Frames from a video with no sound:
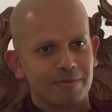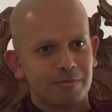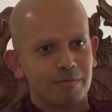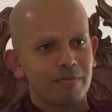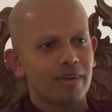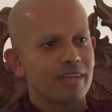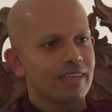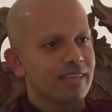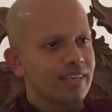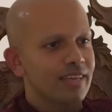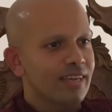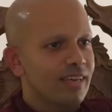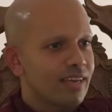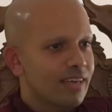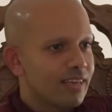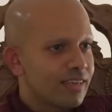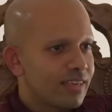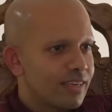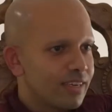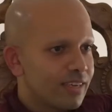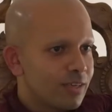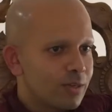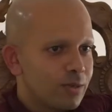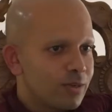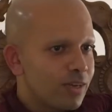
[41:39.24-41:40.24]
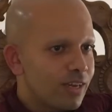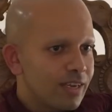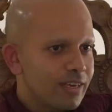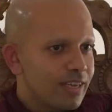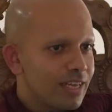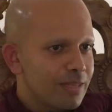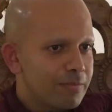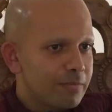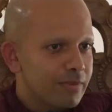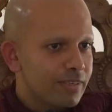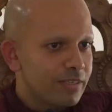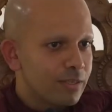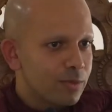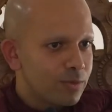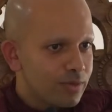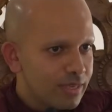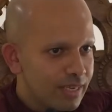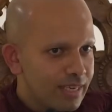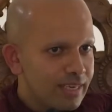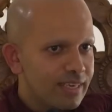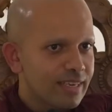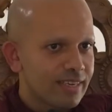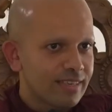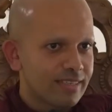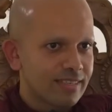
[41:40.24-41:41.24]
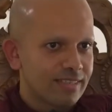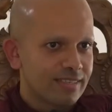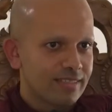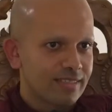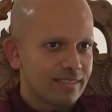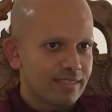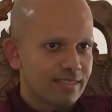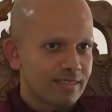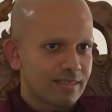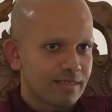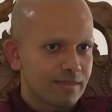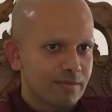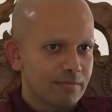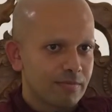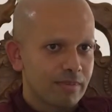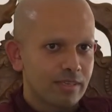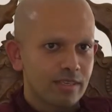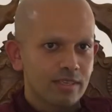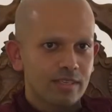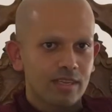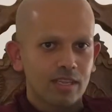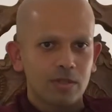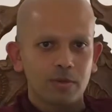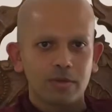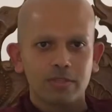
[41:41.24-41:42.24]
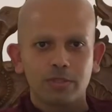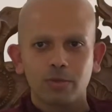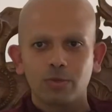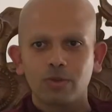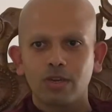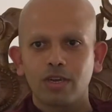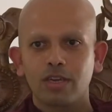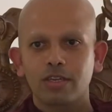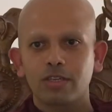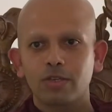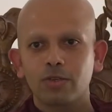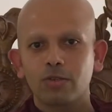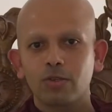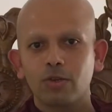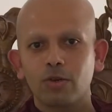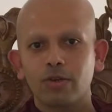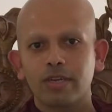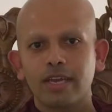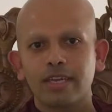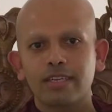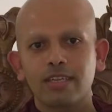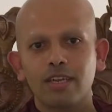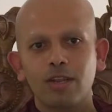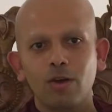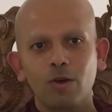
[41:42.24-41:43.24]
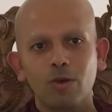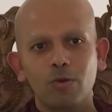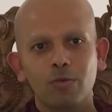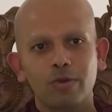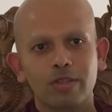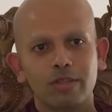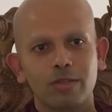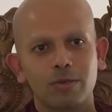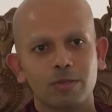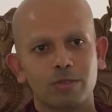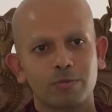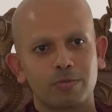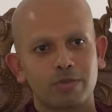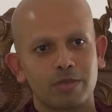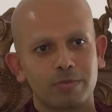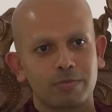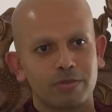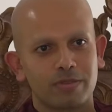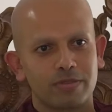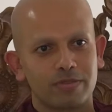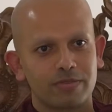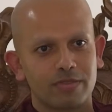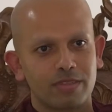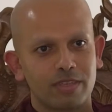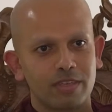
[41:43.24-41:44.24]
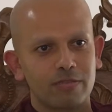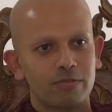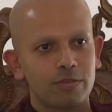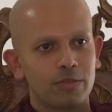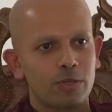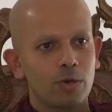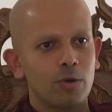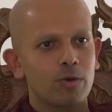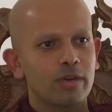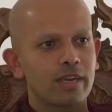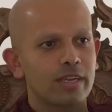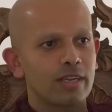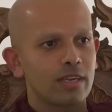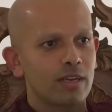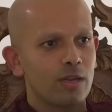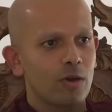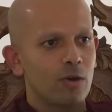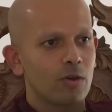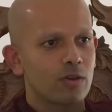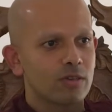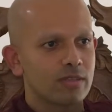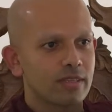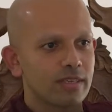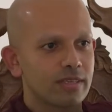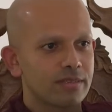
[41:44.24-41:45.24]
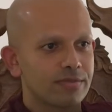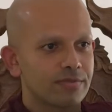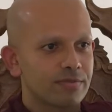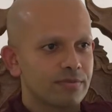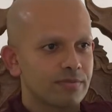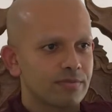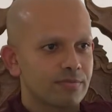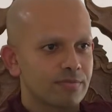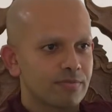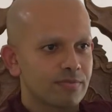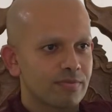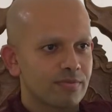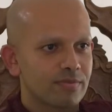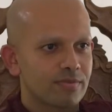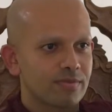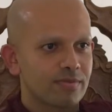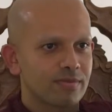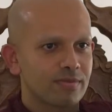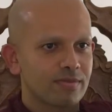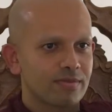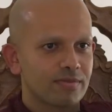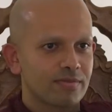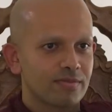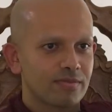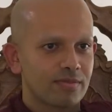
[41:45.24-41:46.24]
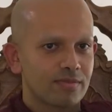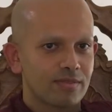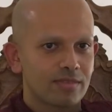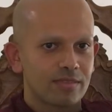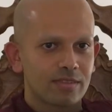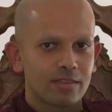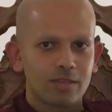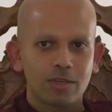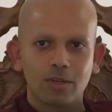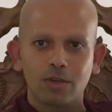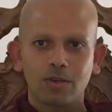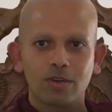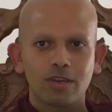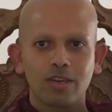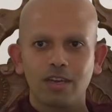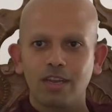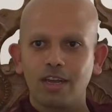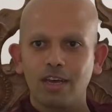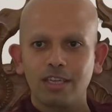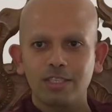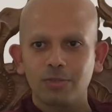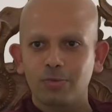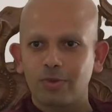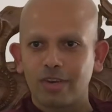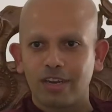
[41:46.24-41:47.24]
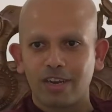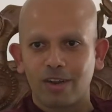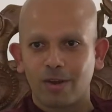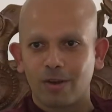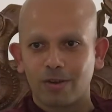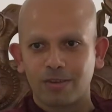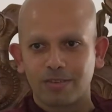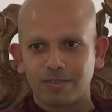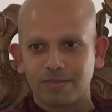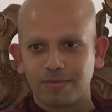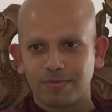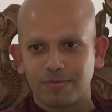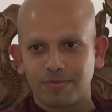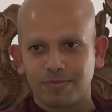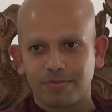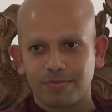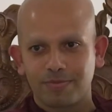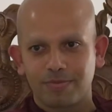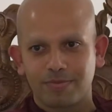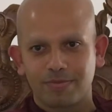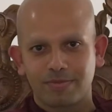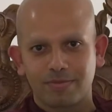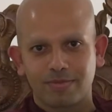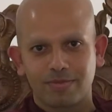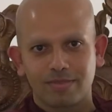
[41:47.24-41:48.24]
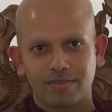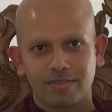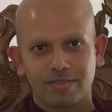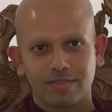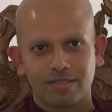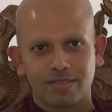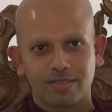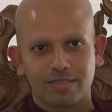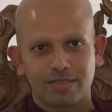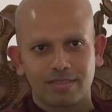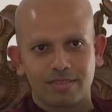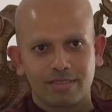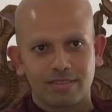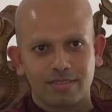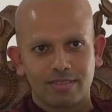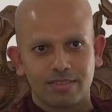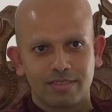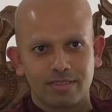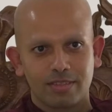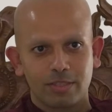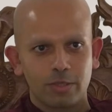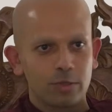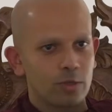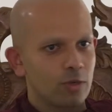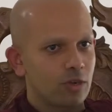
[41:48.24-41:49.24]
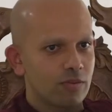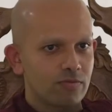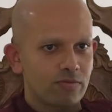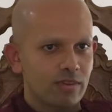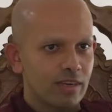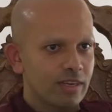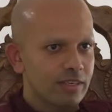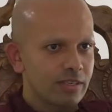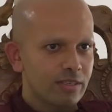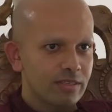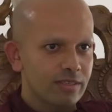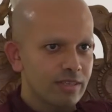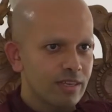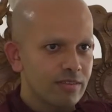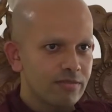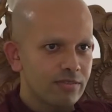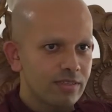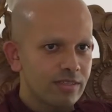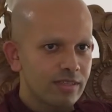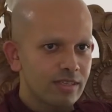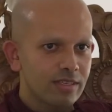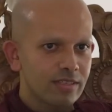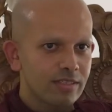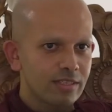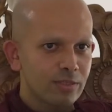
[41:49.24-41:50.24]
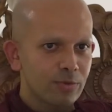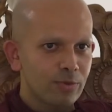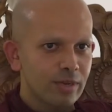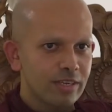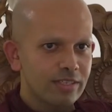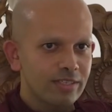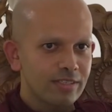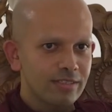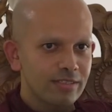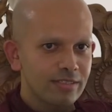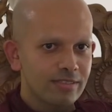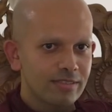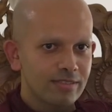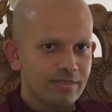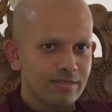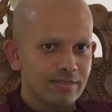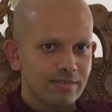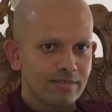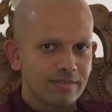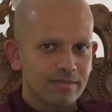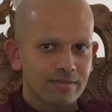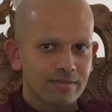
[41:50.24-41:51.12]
But yeah, you can't help it. You need it. Because otherwise you don't get along with those people. And if you don't get along, then you're not going to last very long. Do you not find yourself in these situations?